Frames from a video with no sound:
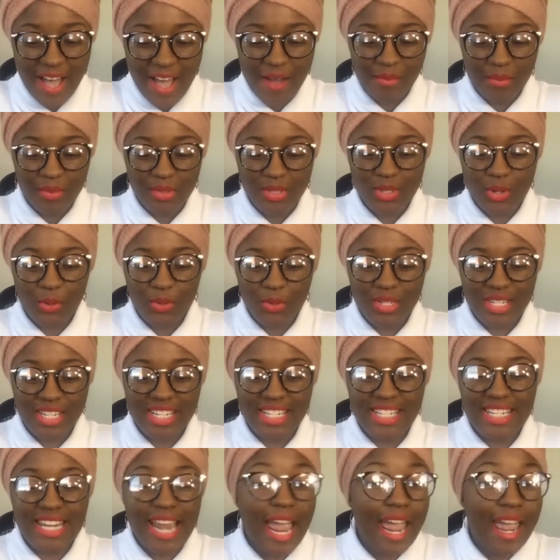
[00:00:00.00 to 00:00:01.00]
So
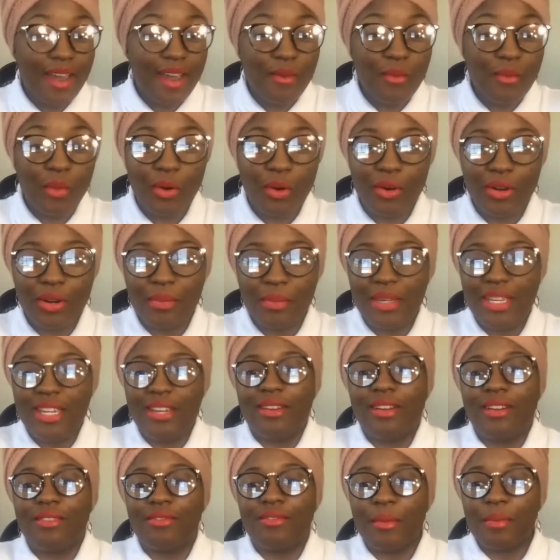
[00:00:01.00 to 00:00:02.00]
today we're going to be
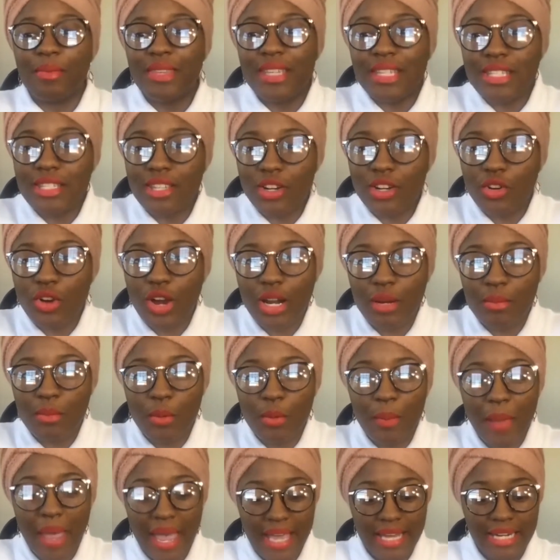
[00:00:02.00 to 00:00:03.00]
hearing from these incredible
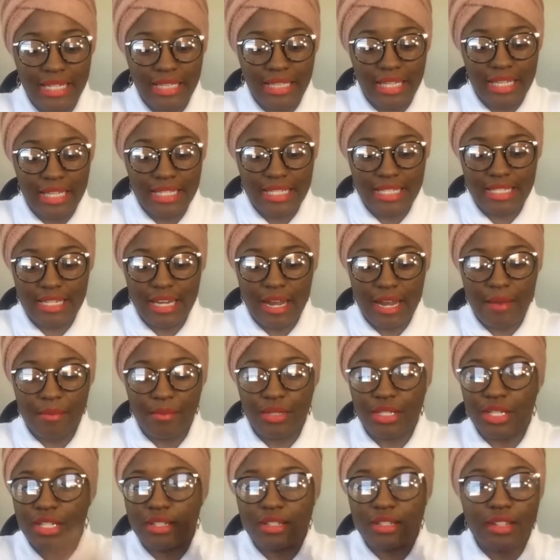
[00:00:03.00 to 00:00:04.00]
panelists.
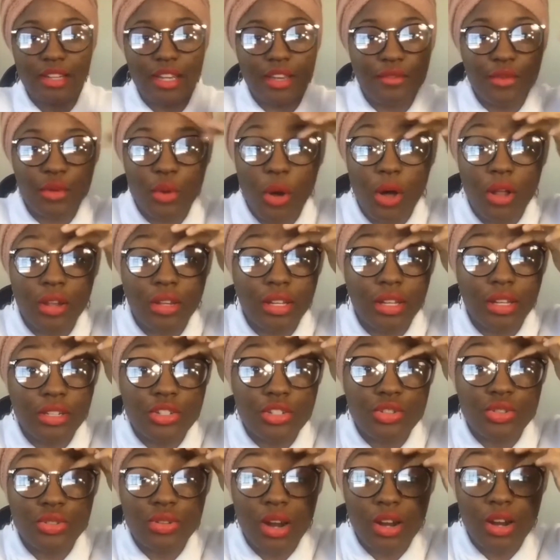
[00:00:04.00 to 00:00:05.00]
Just to give you all
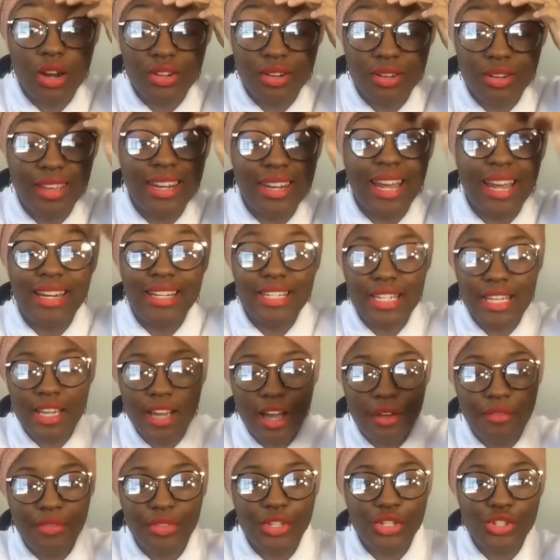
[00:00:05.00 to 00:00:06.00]
an idea
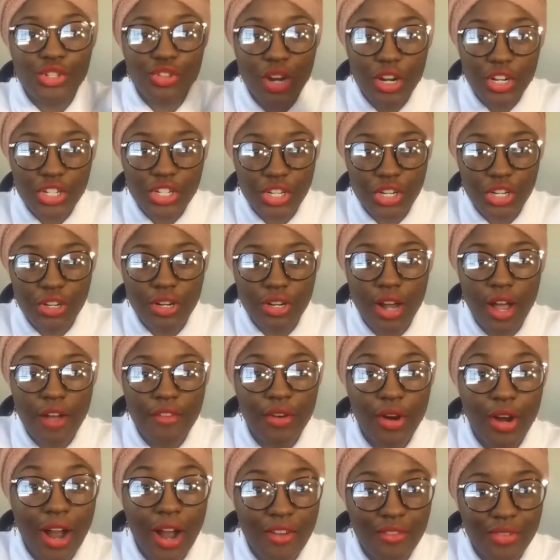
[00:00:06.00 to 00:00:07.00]
of the structure of
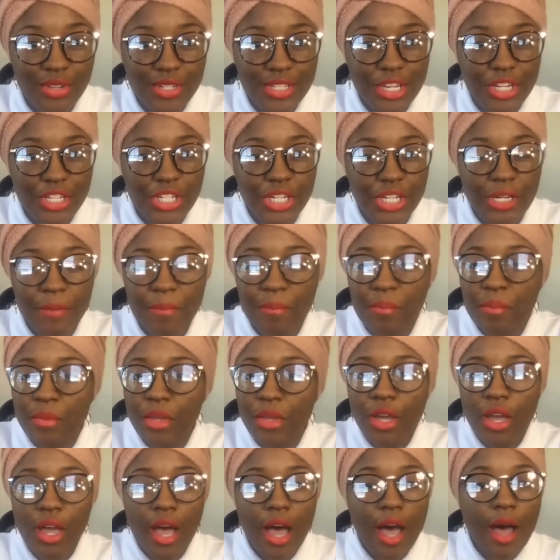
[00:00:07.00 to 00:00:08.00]
our conversation,
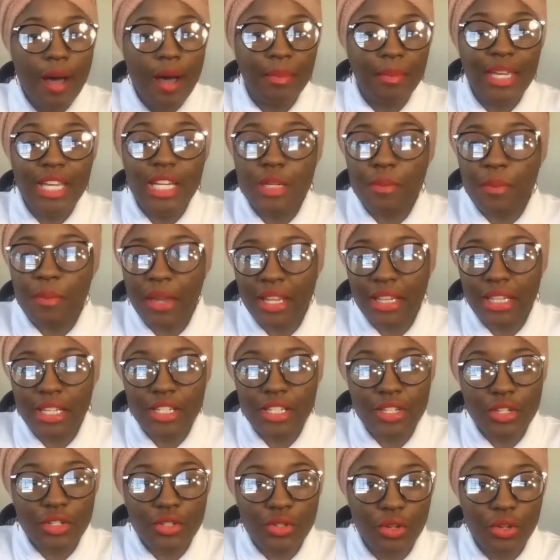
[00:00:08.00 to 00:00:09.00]
each
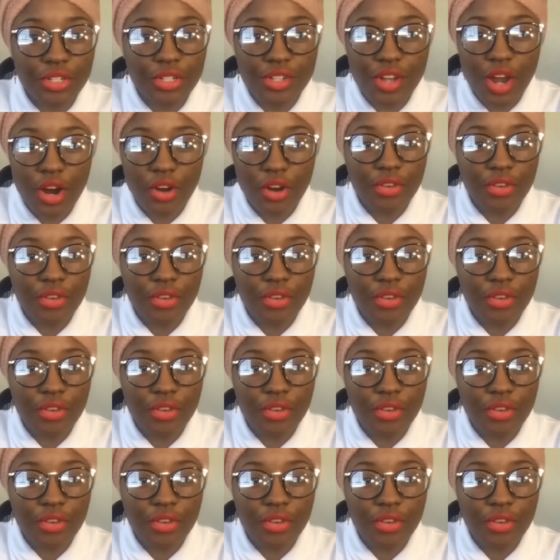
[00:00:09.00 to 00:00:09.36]
panelist is going to talk for